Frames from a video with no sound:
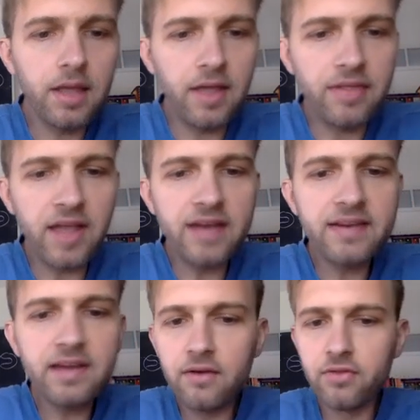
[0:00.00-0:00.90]
And the
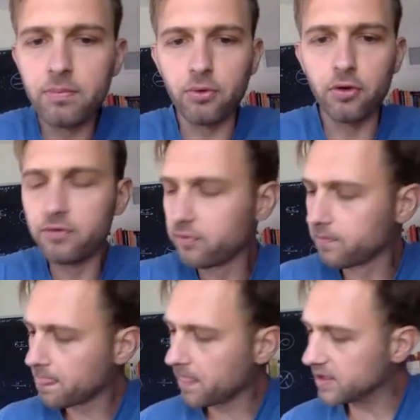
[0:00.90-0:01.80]
idea of the proof
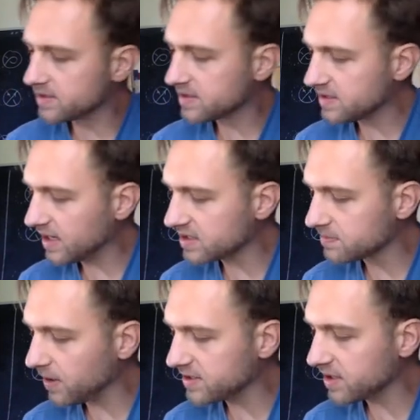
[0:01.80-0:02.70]
is to take a
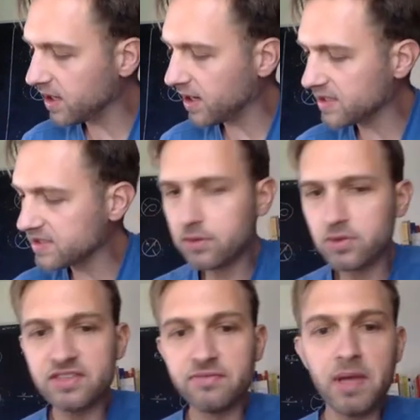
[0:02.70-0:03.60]
splice-unknotting
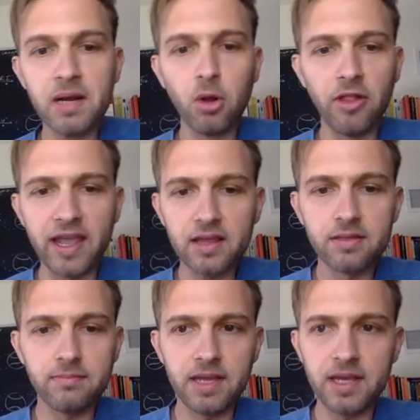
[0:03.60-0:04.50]
sequence of minimal length,
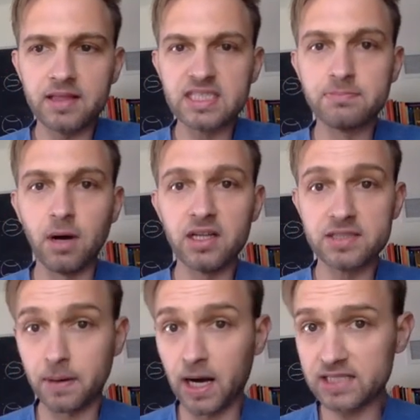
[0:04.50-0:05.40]
meaning the
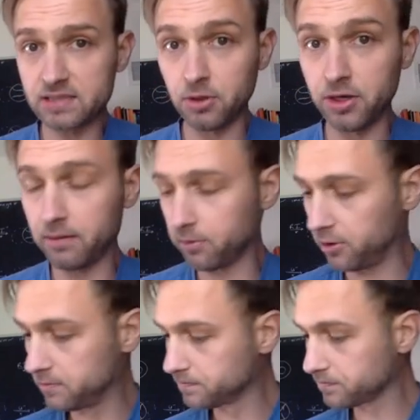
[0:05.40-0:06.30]
smallest possible
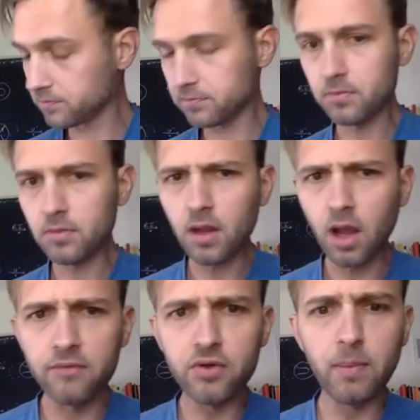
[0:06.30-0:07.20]
number
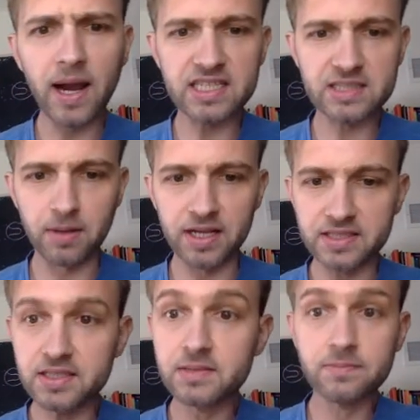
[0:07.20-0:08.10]
of U-
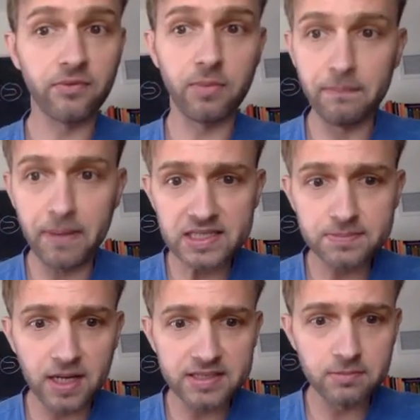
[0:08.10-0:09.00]
splices from the best
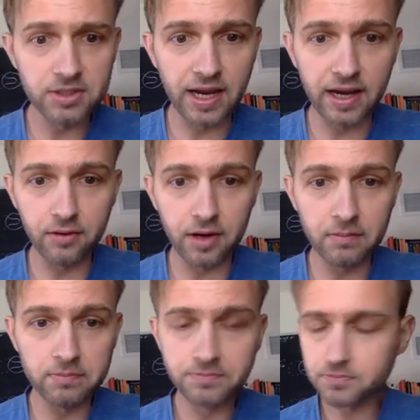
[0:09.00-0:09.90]
possible diagram.